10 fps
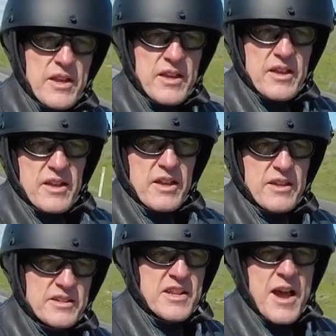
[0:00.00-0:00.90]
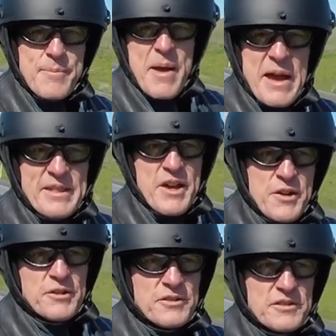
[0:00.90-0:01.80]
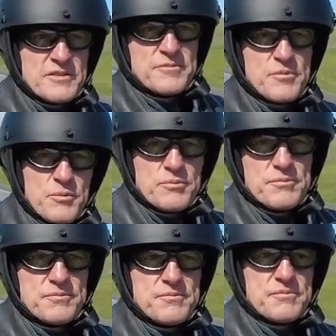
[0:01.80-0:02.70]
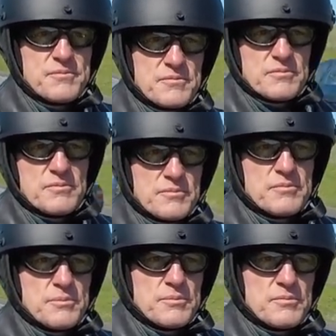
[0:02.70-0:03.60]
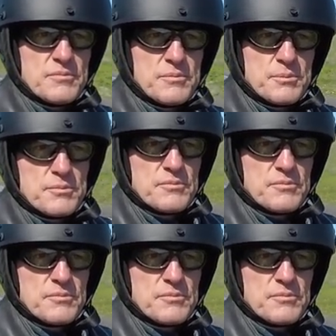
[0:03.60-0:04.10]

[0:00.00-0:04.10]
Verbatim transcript: and we were actually quite amazed that we could have a conversation with half